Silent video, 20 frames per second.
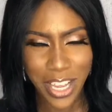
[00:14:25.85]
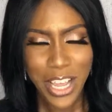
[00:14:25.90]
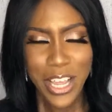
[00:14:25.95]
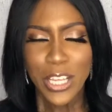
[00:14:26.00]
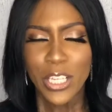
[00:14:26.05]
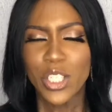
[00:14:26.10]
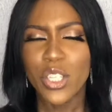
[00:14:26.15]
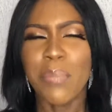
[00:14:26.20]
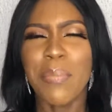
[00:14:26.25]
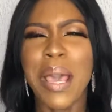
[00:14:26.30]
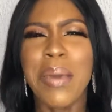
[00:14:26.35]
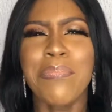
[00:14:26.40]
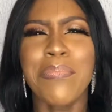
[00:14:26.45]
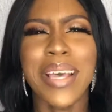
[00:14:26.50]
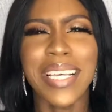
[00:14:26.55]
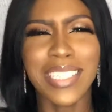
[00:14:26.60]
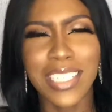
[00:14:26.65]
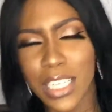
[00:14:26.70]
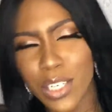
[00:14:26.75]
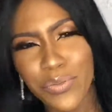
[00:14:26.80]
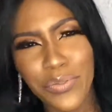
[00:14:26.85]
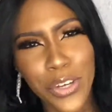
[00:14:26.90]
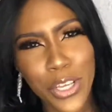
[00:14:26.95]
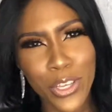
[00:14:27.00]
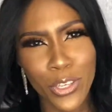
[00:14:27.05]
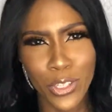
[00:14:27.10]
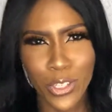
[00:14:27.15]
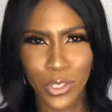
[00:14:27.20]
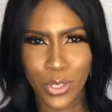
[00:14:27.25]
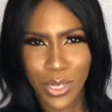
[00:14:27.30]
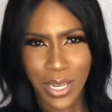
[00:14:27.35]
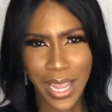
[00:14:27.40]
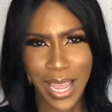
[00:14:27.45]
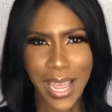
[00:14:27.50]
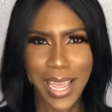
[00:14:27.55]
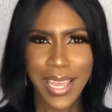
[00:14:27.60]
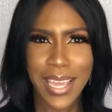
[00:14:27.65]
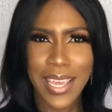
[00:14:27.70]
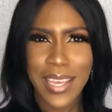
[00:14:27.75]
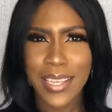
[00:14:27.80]
So my message for you today
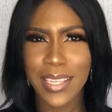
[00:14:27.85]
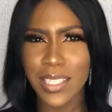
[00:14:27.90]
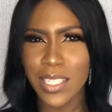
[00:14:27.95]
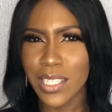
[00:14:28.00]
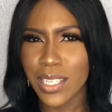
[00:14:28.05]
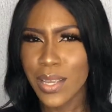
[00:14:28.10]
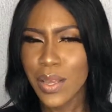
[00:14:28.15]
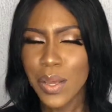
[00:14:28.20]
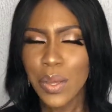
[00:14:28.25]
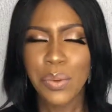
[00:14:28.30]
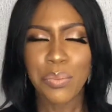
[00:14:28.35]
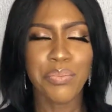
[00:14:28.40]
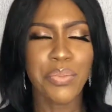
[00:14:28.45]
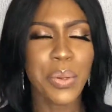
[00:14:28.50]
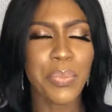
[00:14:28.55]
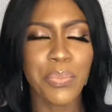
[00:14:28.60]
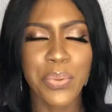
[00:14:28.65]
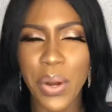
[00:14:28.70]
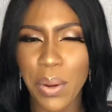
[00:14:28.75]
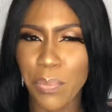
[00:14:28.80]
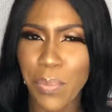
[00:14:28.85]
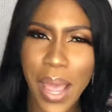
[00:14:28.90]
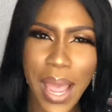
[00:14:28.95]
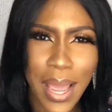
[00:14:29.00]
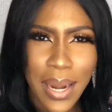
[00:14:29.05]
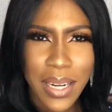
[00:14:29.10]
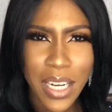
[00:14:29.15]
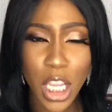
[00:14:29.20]
is be prepared,